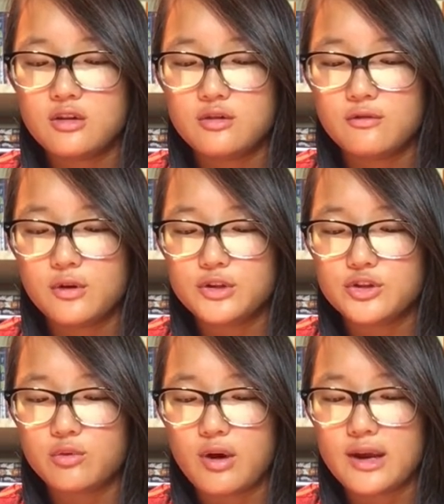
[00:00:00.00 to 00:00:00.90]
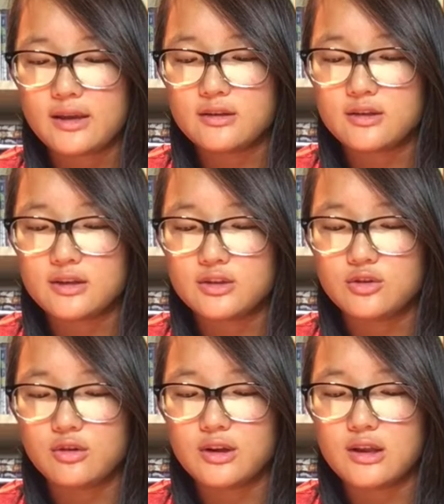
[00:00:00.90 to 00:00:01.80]
You forced your way into this
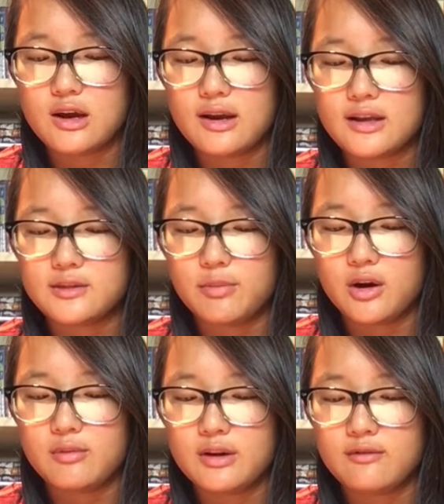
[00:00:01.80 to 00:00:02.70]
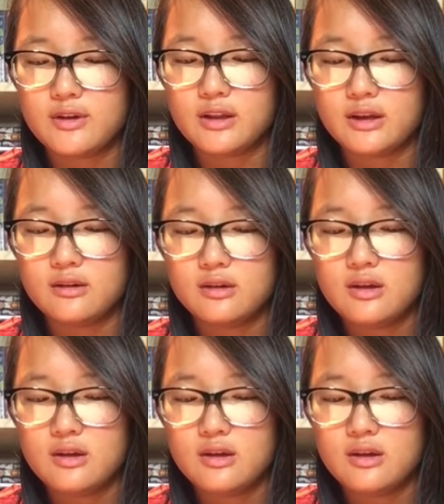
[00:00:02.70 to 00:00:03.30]
storyline as a permanent villain,